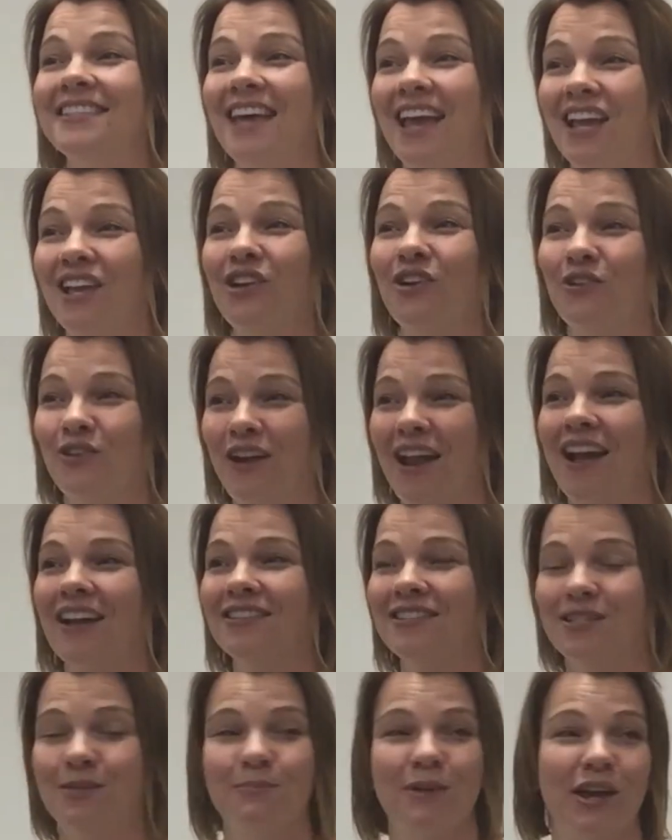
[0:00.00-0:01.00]
like your
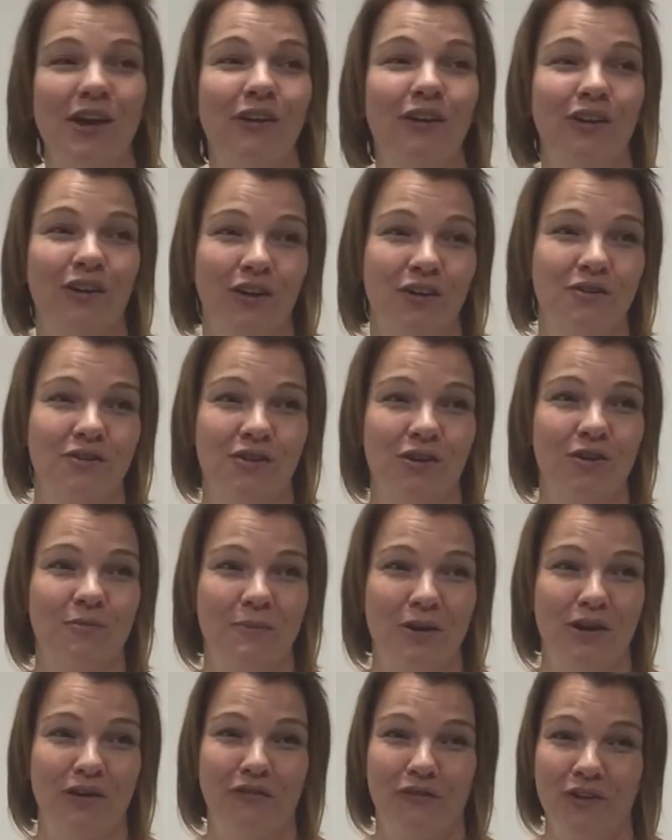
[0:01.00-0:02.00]
next meal or your third
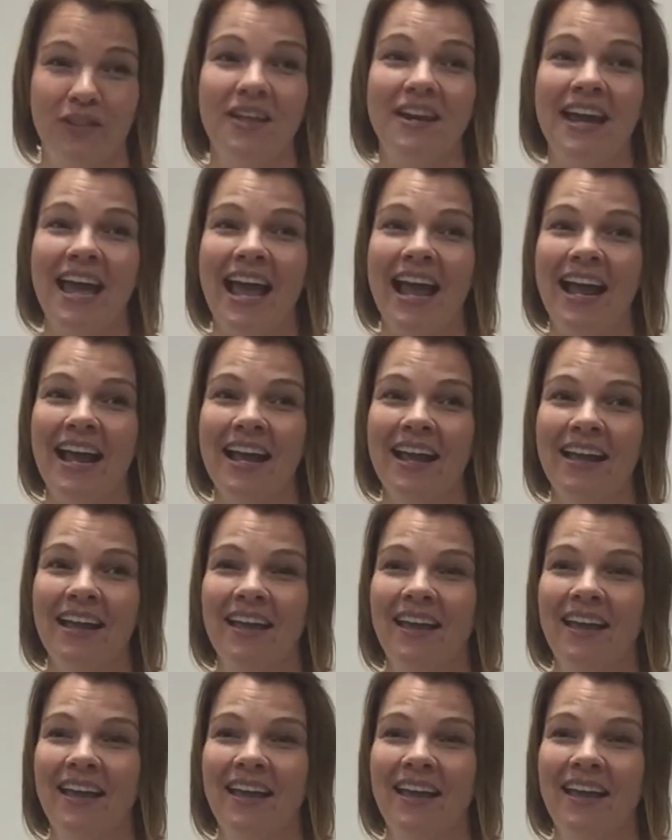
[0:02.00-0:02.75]
meal for the day,